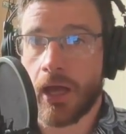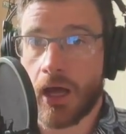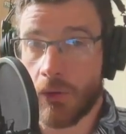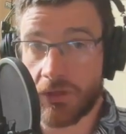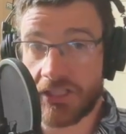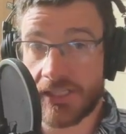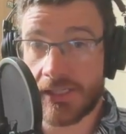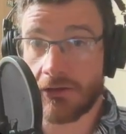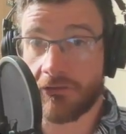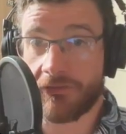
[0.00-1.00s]
Which
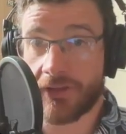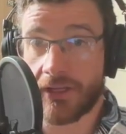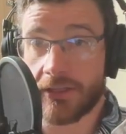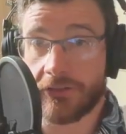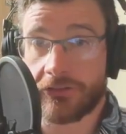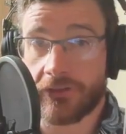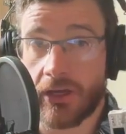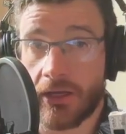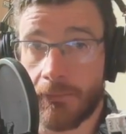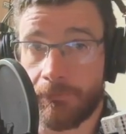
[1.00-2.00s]
itself is
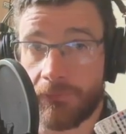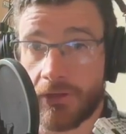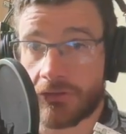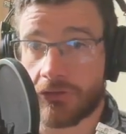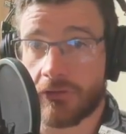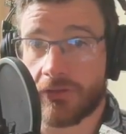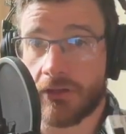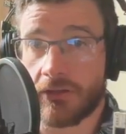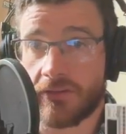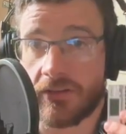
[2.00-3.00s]

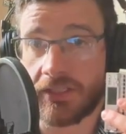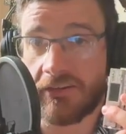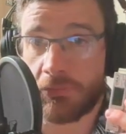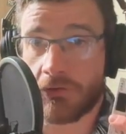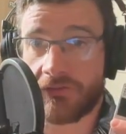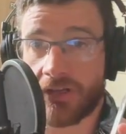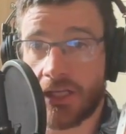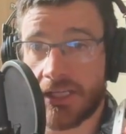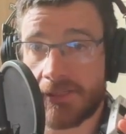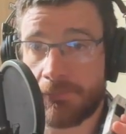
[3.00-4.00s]
the dev board for
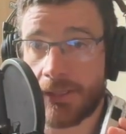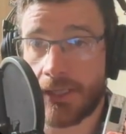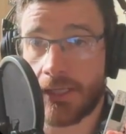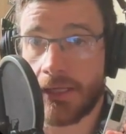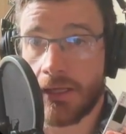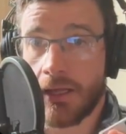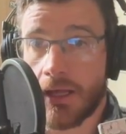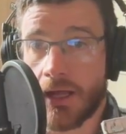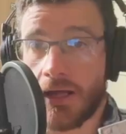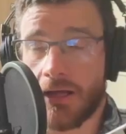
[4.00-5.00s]
the
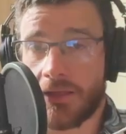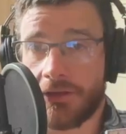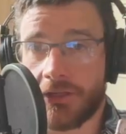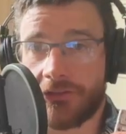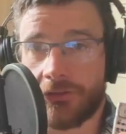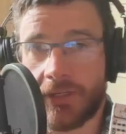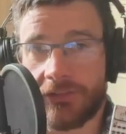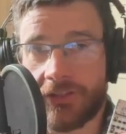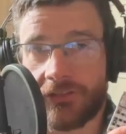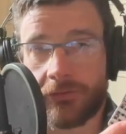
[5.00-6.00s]

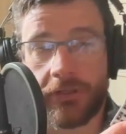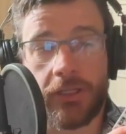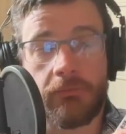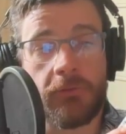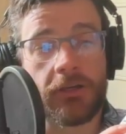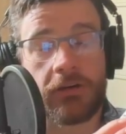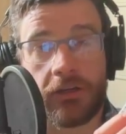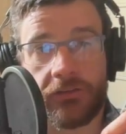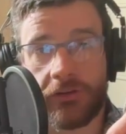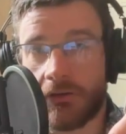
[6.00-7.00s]
ESP32SS3
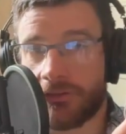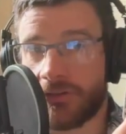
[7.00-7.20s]
microcontroller.